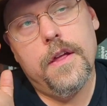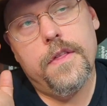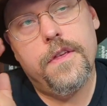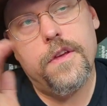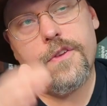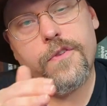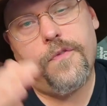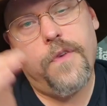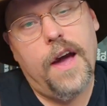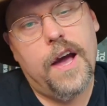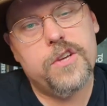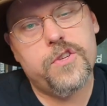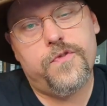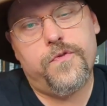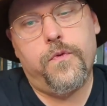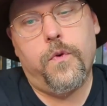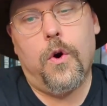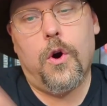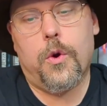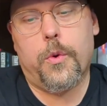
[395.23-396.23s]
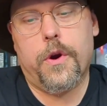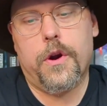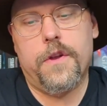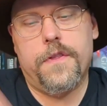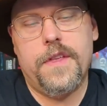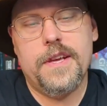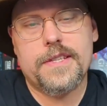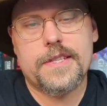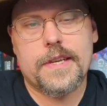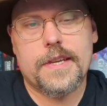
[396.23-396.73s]
This fast
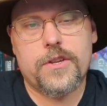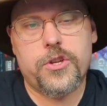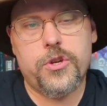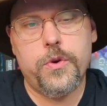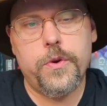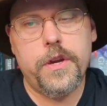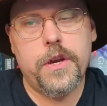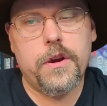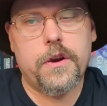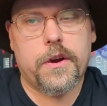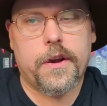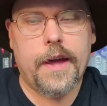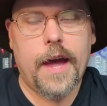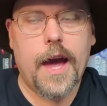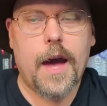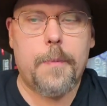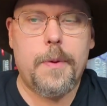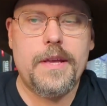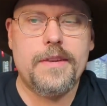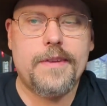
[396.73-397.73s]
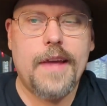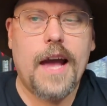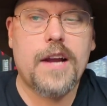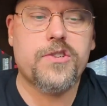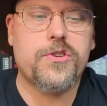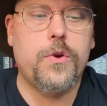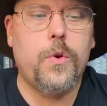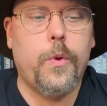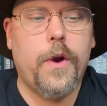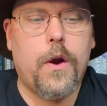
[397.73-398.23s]
forward, this 2-year gap, is
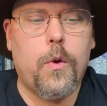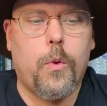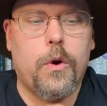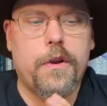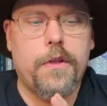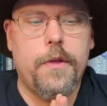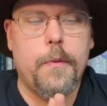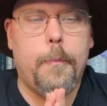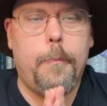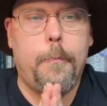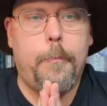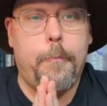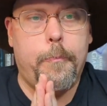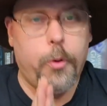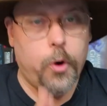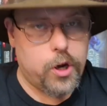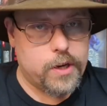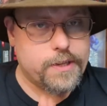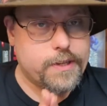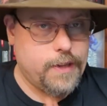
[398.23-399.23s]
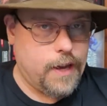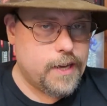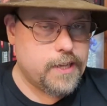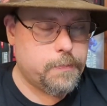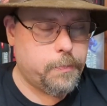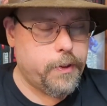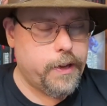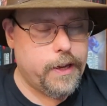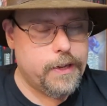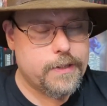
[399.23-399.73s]
actually where one of the books takes
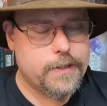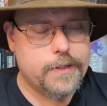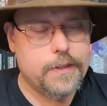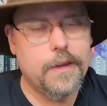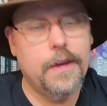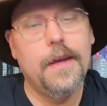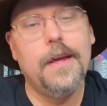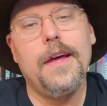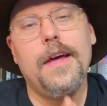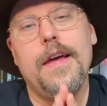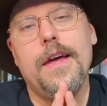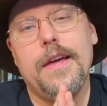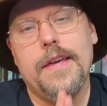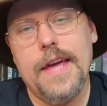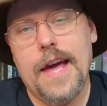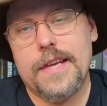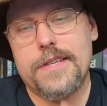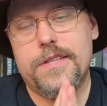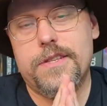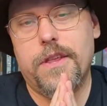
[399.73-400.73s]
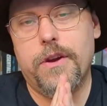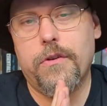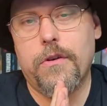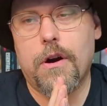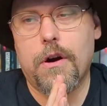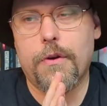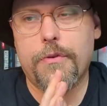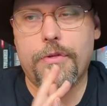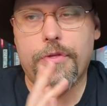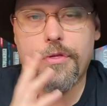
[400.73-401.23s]
place. Yes, there
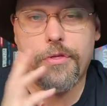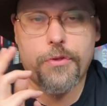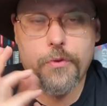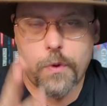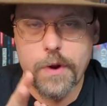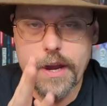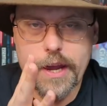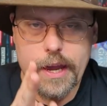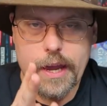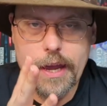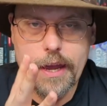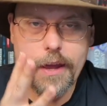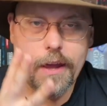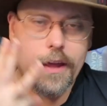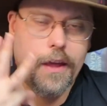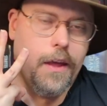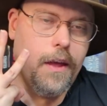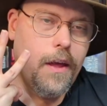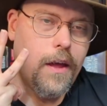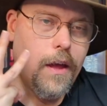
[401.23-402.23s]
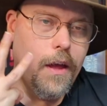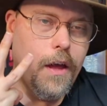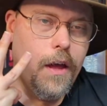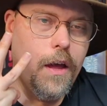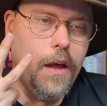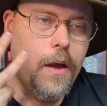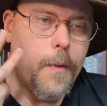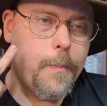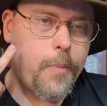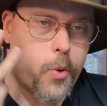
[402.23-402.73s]
are 3
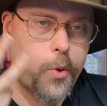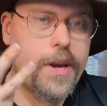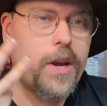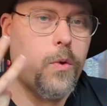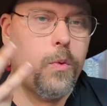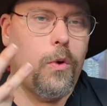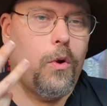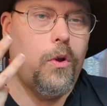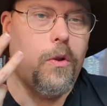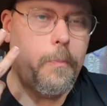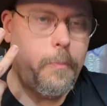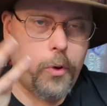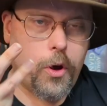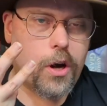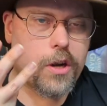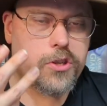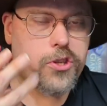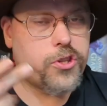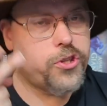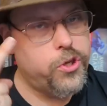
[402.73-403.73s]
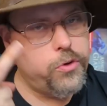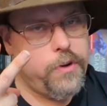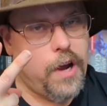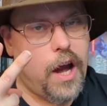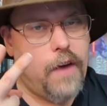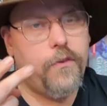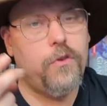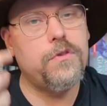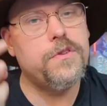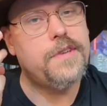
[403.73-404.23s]
prequel books, 2
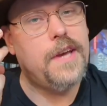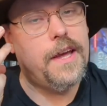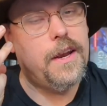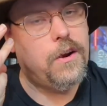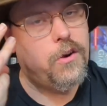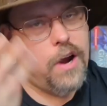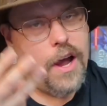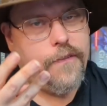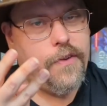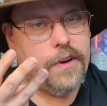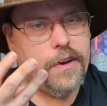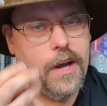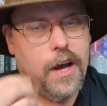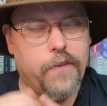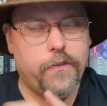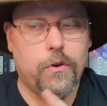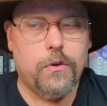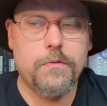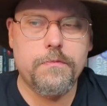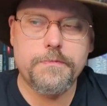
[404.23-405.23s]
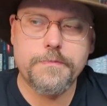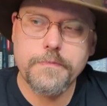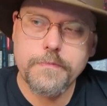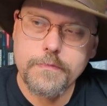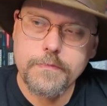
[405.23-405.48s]
novels and a graphic novel,